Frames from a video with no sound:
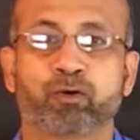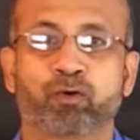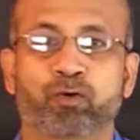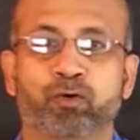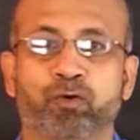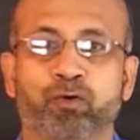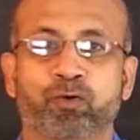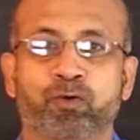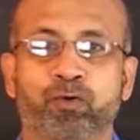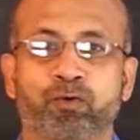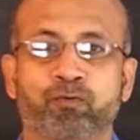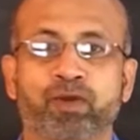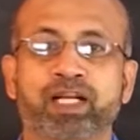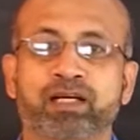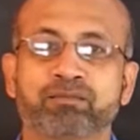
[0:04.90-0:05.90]
Hello,
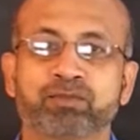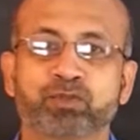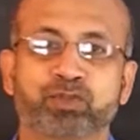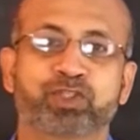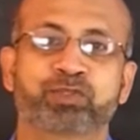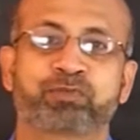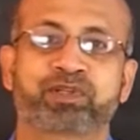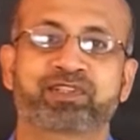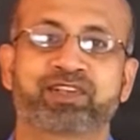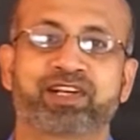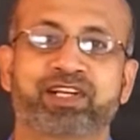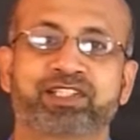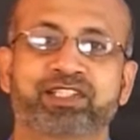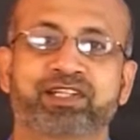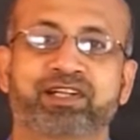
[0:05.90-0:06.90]
welcome to this
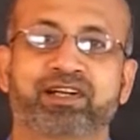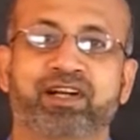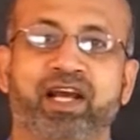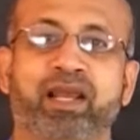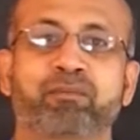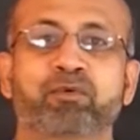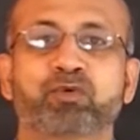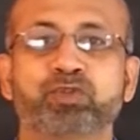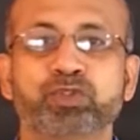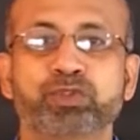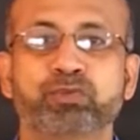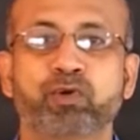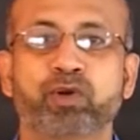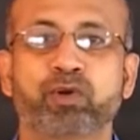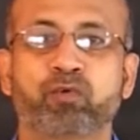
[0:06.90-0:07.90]
presentation. I am
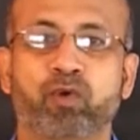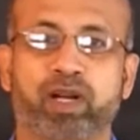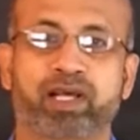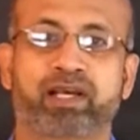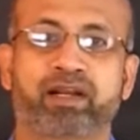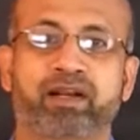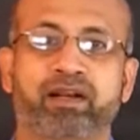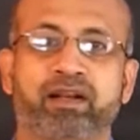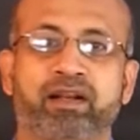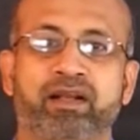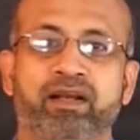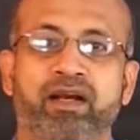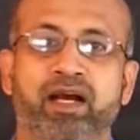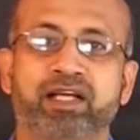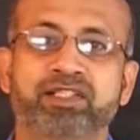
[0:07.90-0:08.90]
Kunjumon Vadakan.
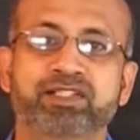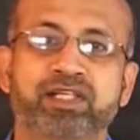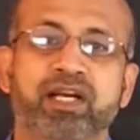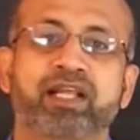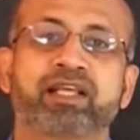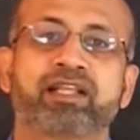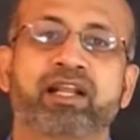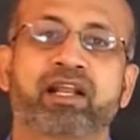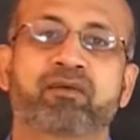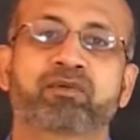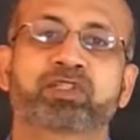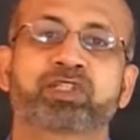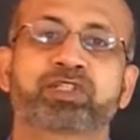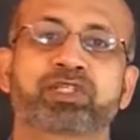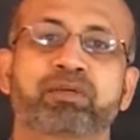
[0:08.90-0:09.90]
I study the
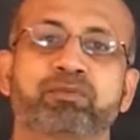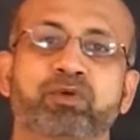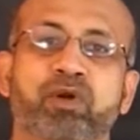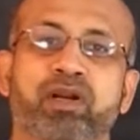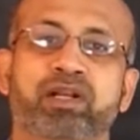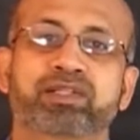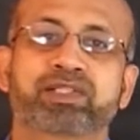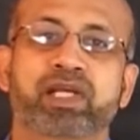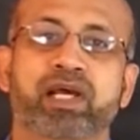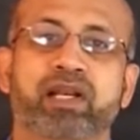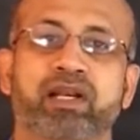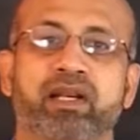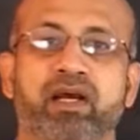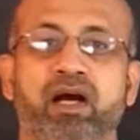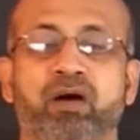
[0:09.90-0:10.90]
nervous system to
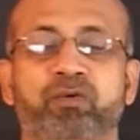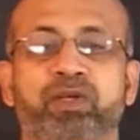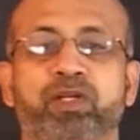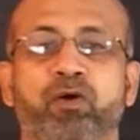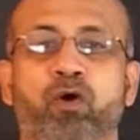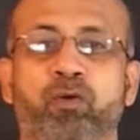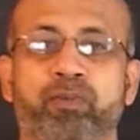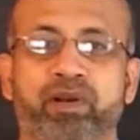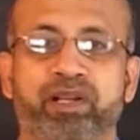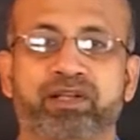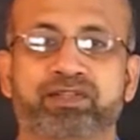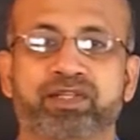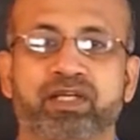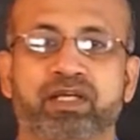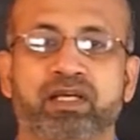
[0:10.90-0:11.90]
understand how it
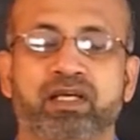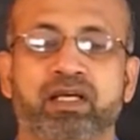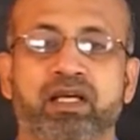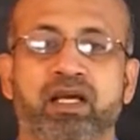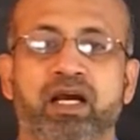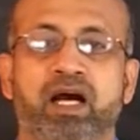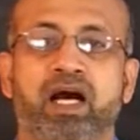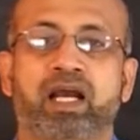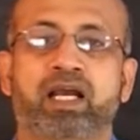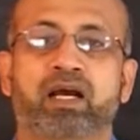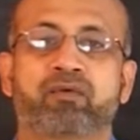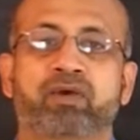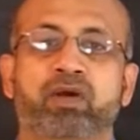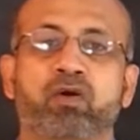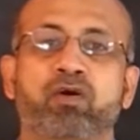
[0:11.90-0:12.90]
operates.
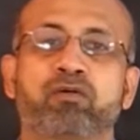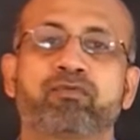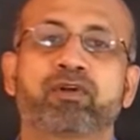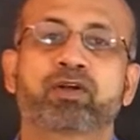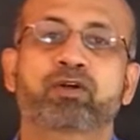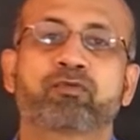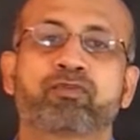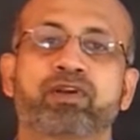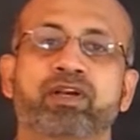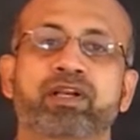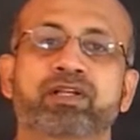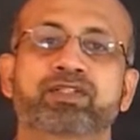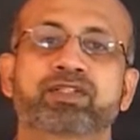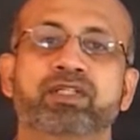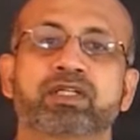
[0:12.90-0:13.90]
I have a conflict of
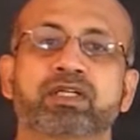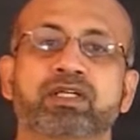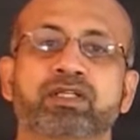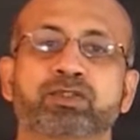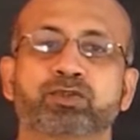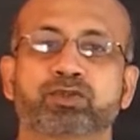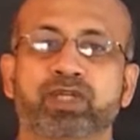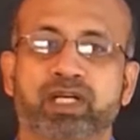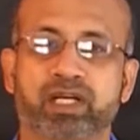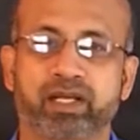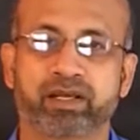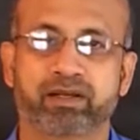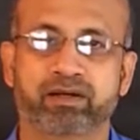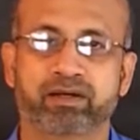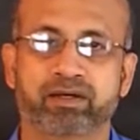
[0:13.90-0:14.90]
interest to
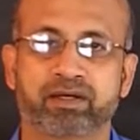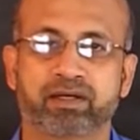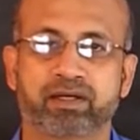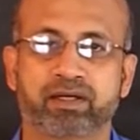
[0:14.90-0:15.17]
declare.